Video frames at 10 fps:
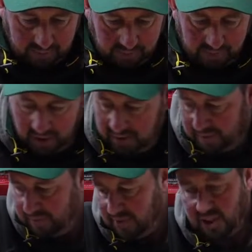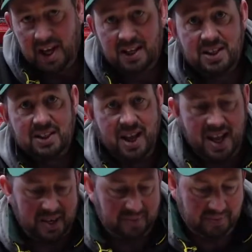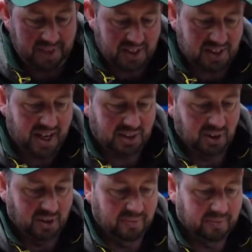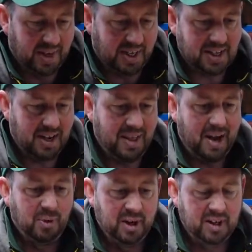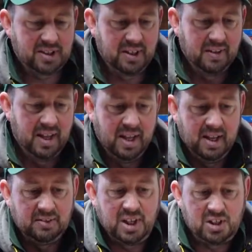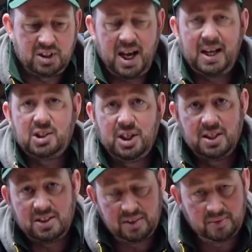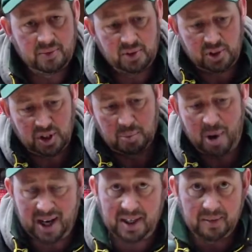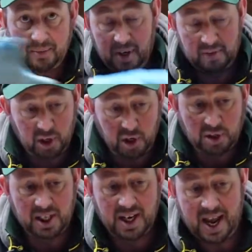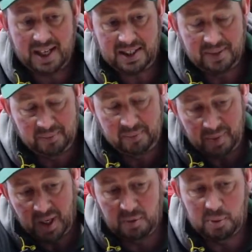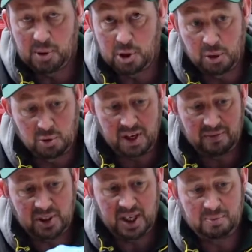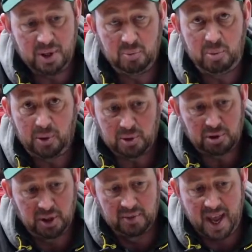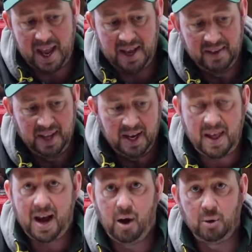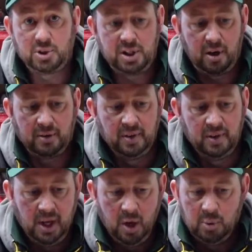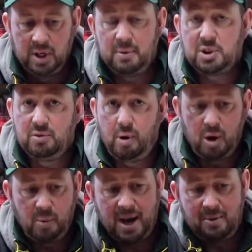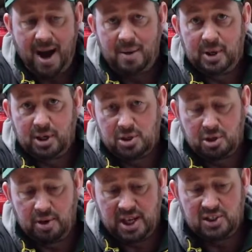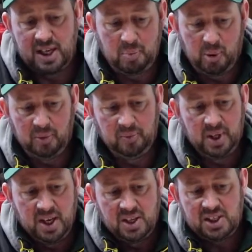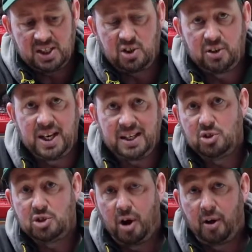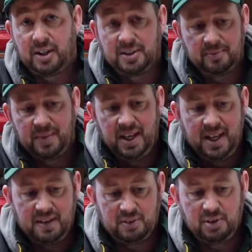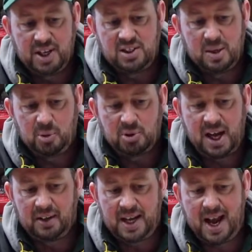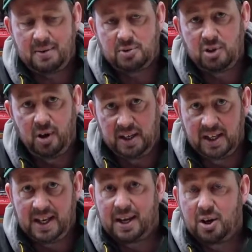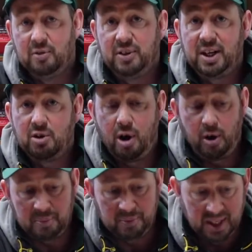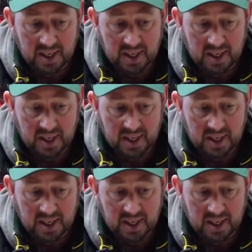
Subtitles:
Right, so that's in there. That's that done. That's how that works. This attaches to the back of the cutting head, and we put two 17mm bolts through there, and that holds it on. We know it's the right way around because the grease nipple sits on the inside. If the grease nipple sat on the outside, it get covered in grime.